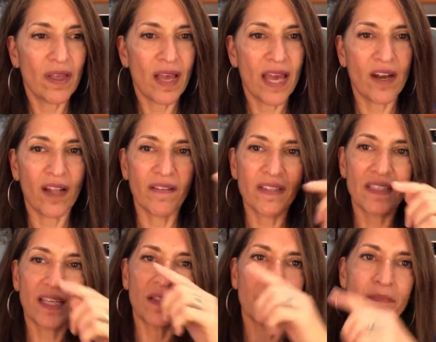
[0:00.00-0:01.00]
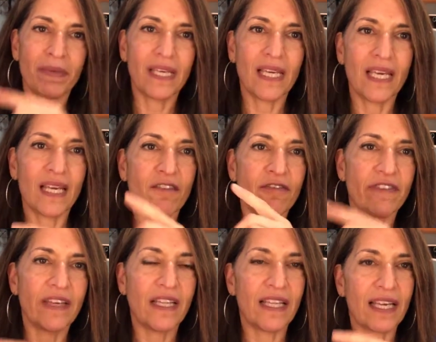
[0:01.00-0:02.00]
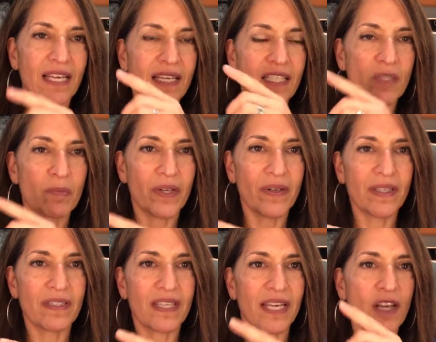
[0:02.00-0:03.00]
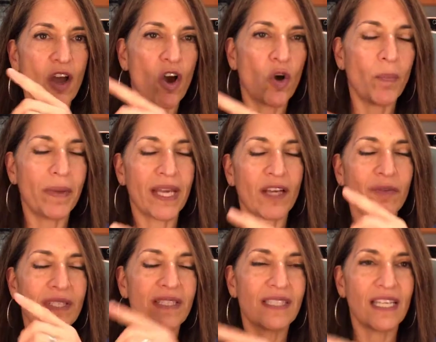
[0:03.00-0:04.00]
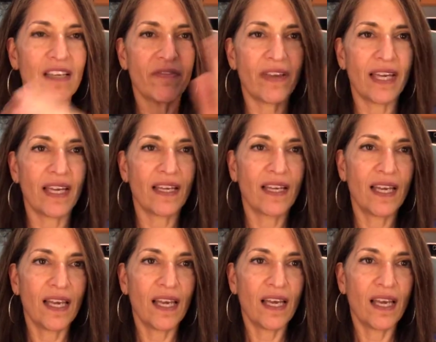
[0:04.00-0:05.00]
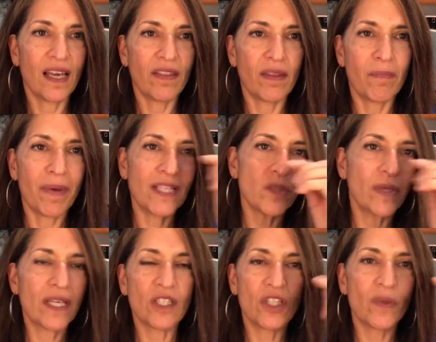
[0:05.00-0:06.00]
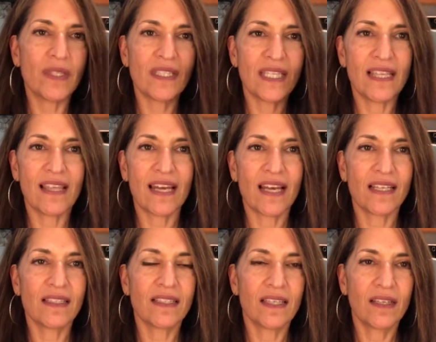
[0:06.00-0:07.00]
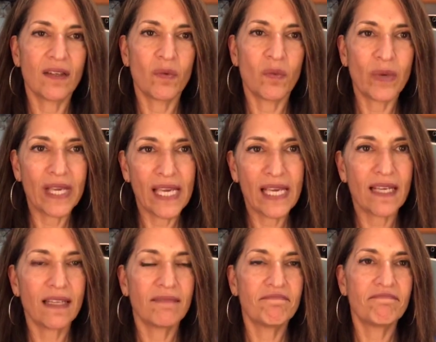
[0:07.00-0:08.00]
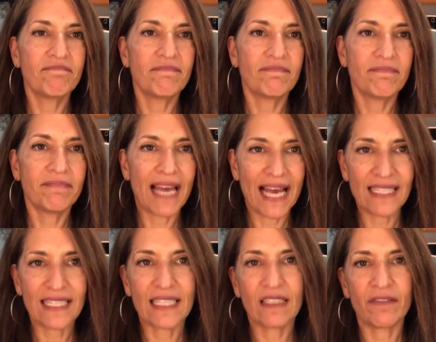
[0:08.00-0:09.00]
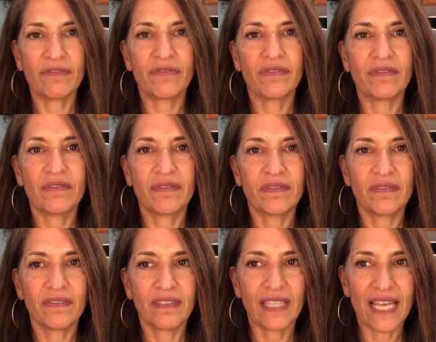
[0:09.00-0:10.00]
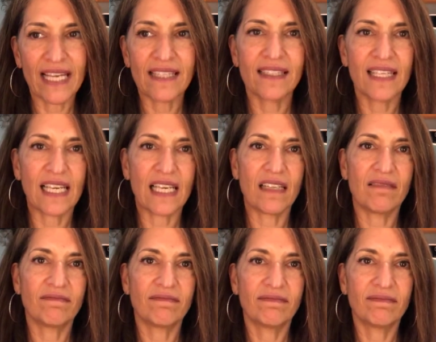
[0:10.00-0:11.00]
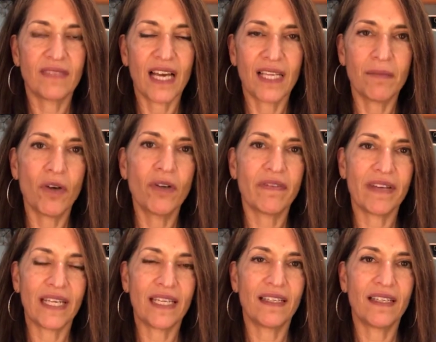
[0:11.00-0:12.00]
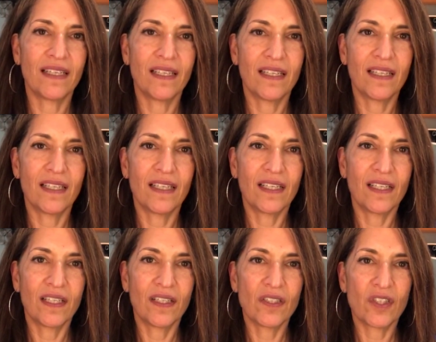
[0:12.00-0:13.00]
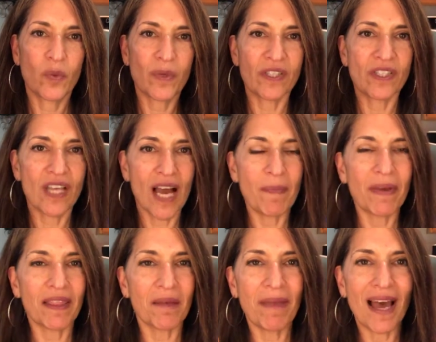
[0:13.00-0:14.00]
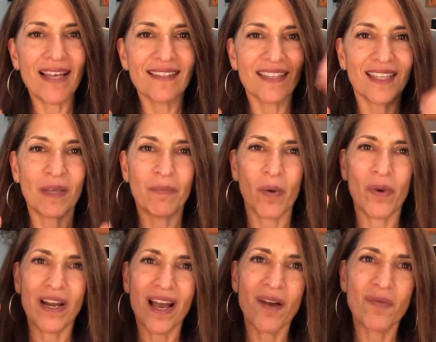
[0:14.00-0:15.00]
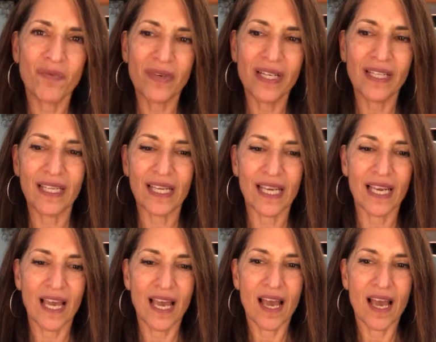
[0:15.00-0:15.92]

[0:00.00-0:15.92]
And all of a sudden, being, feeling, and experiencing, and opening and receiving, the best we can do is see that as weak, passive, lazy, unmotivated. So we're stopping the masculine, but we're not really